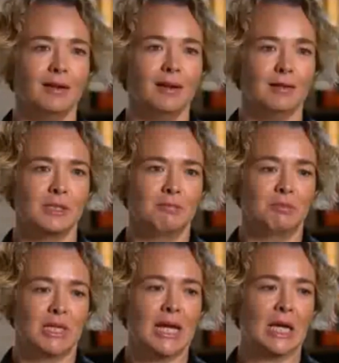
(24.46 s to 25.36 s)
I was
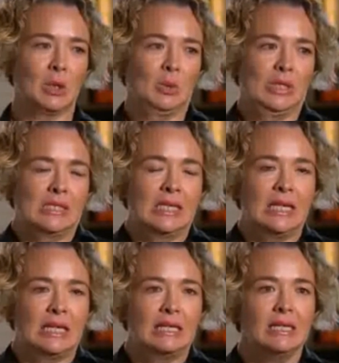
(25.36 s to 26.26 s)
taking all this
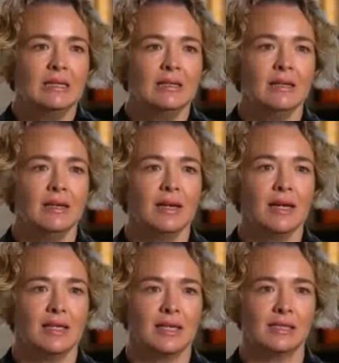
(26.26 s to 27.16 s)
in,
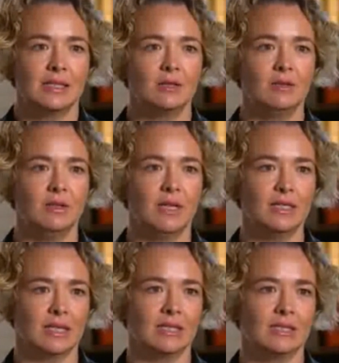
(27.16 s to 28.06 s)
he then said, you
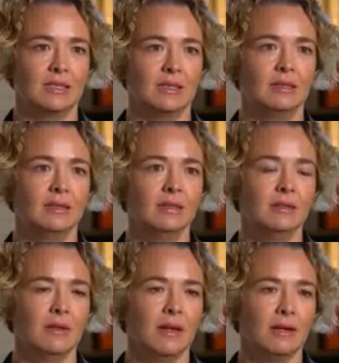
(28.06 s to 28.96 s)
need to consider
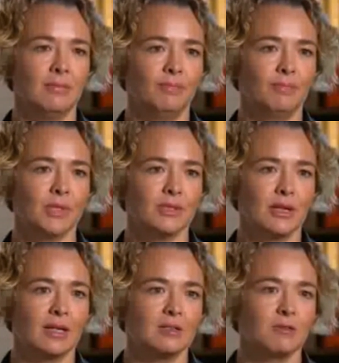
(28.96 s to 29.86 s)

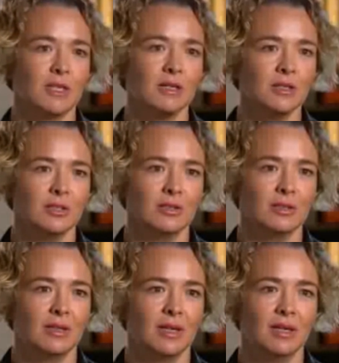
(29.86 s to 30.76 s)
selective
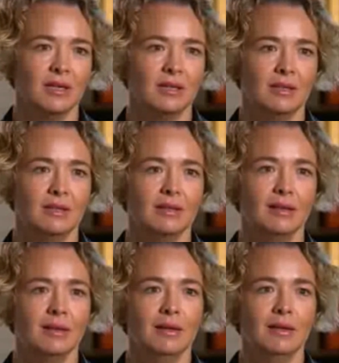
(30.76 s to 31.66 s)
reduction. And
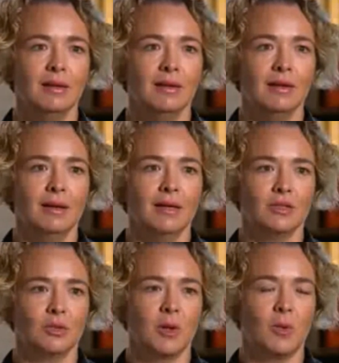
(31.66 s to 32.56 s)

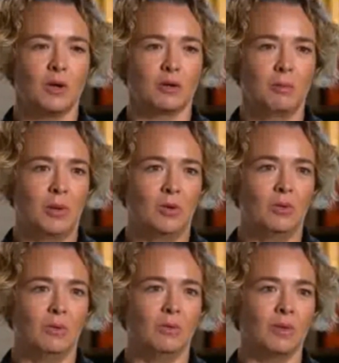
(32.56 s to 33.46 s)
it took me a while to
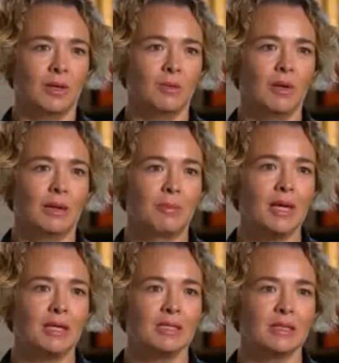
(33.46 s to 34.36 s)
compute what that really
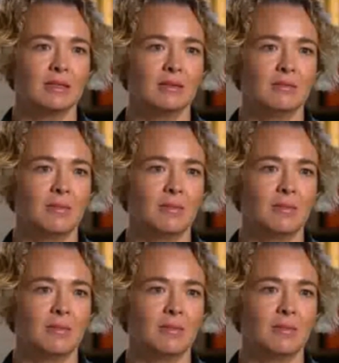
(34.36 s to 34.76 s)
meant. And